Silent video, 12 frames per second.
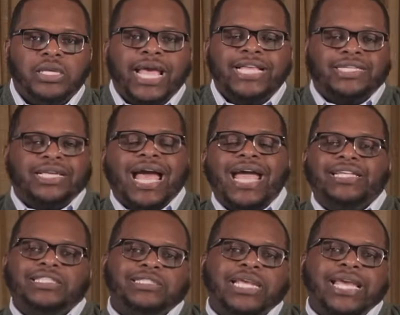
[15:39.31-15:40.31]

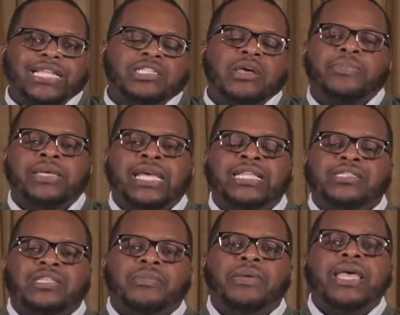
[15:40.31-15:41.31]
Hezekiah stands up
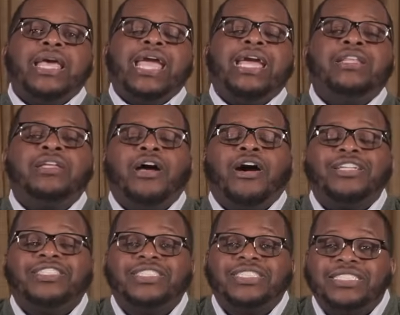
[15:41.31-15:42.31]
against them, and
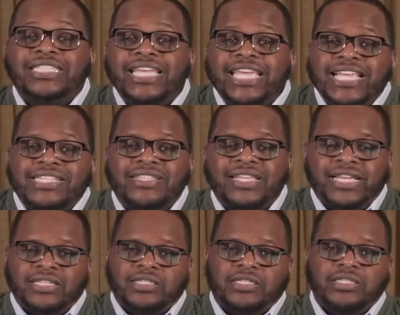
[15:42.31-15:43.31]
God sees
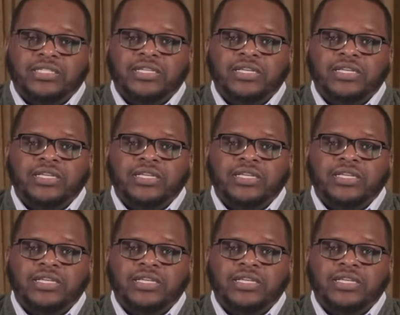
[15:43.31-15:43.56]
this.